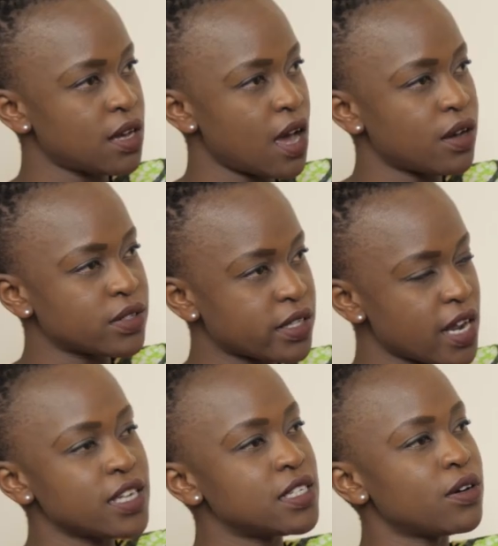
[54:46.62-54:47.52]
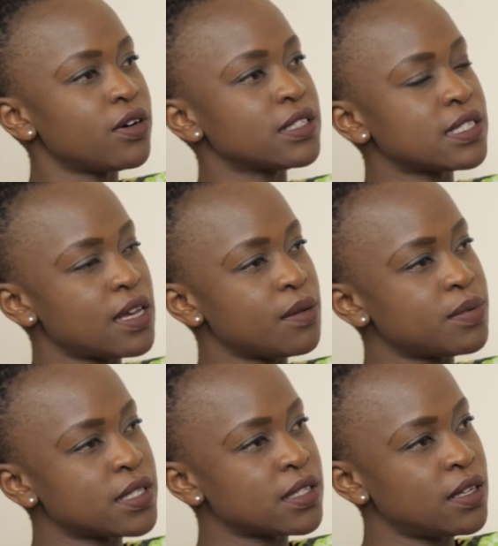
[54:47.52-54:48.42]
I was writing concepts
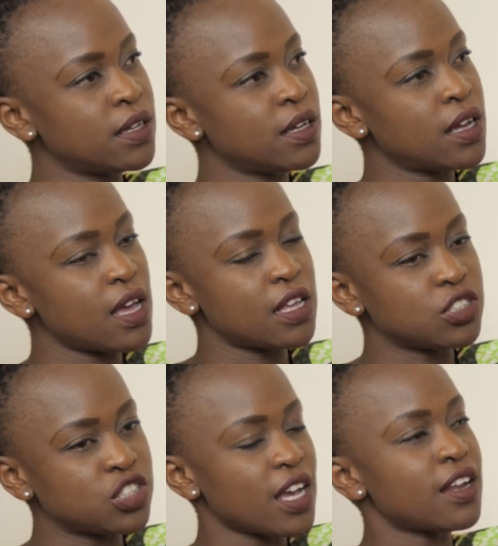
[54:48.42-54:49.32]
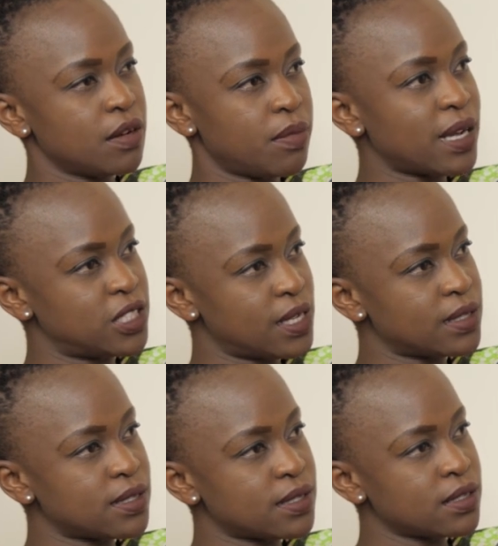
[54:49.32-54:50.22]
and sharing
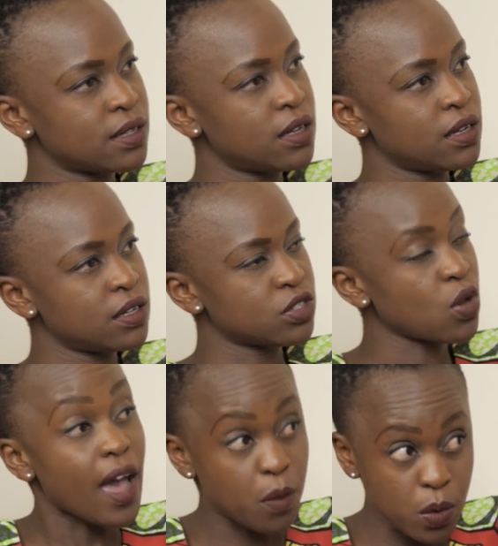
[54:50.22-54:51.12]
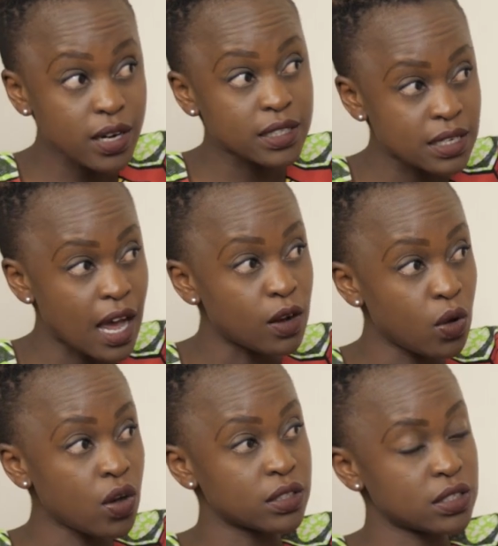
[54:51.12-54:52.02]
budgets. So I worked a
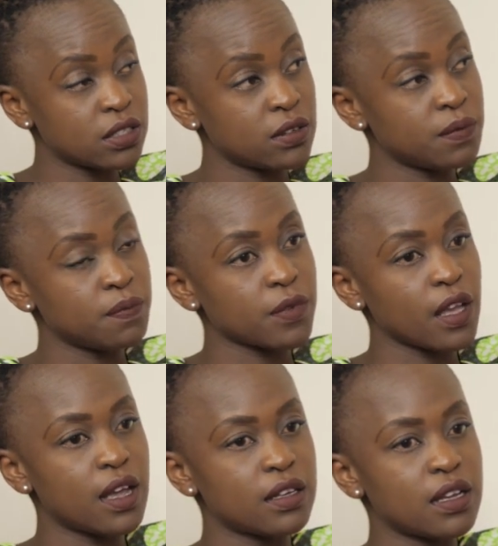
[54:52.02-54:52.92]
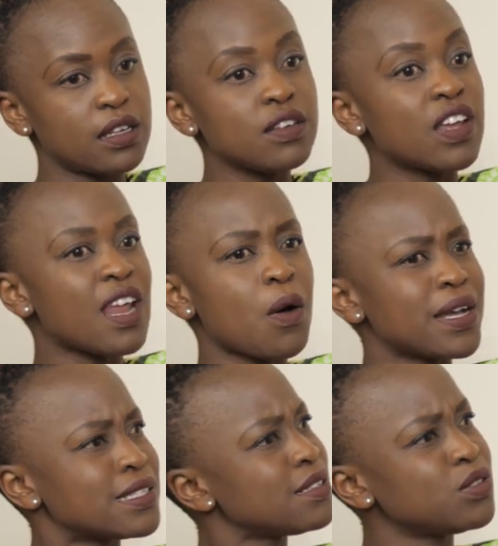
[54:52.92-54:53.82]
lot. And even now I
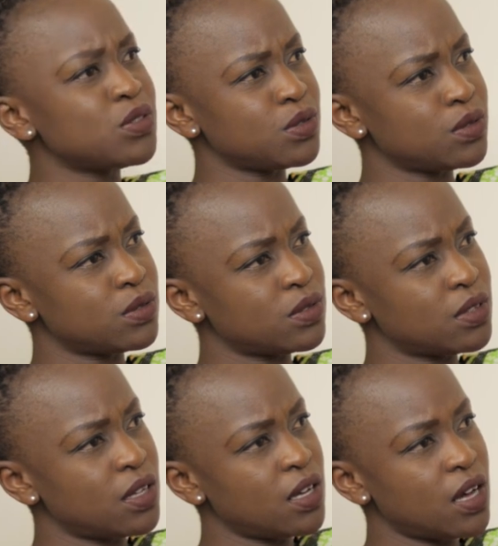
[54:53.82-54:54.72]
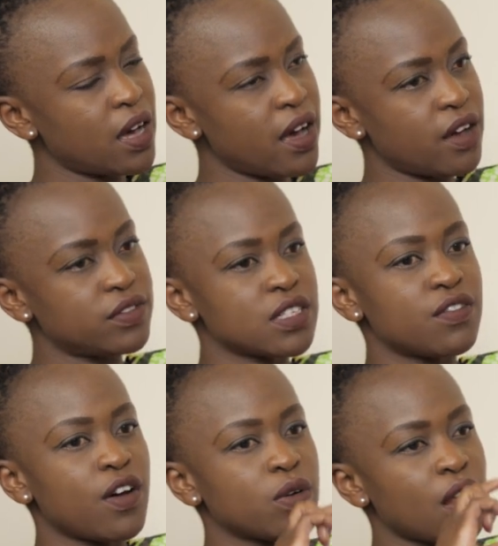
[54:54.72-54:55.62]
still do. I've just
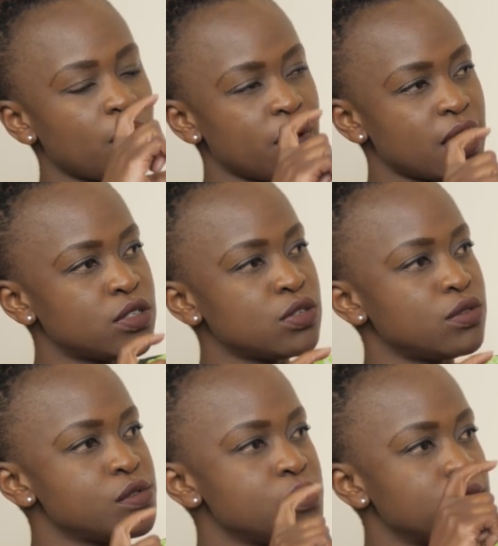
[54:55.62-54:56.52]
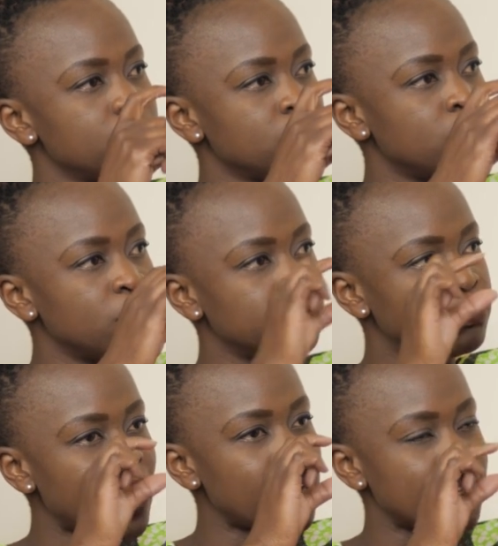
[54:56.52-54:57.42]
found a way to
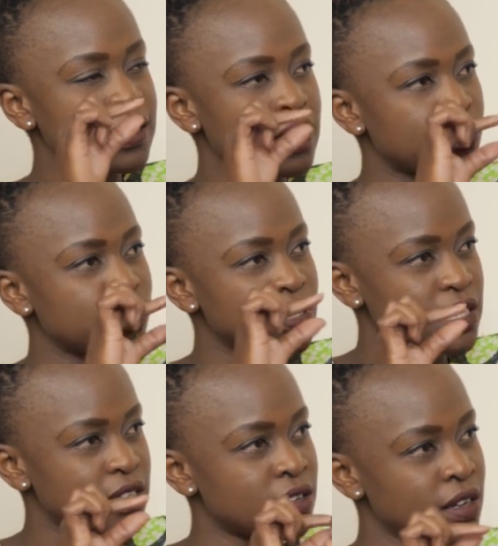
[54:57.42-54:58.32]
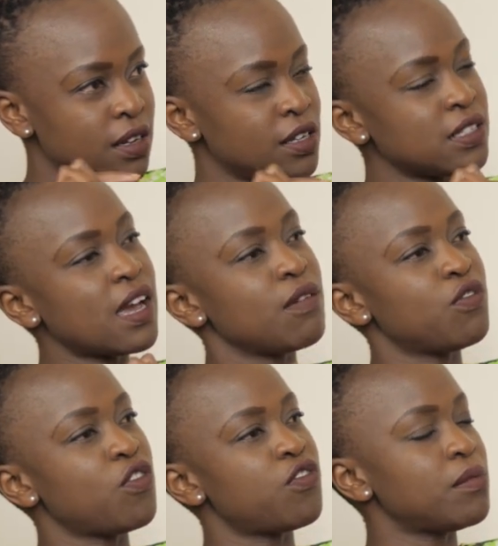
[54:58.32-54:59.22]
balance and put in time
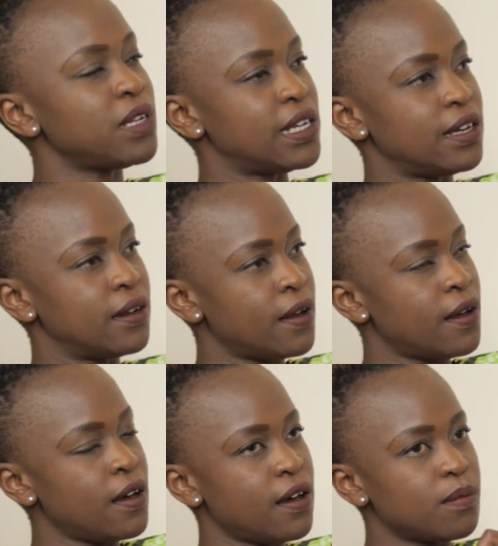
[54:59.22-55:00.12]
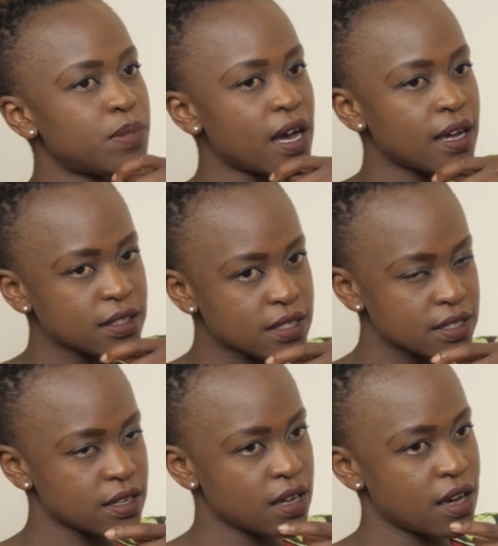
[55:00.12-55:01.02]
for family. But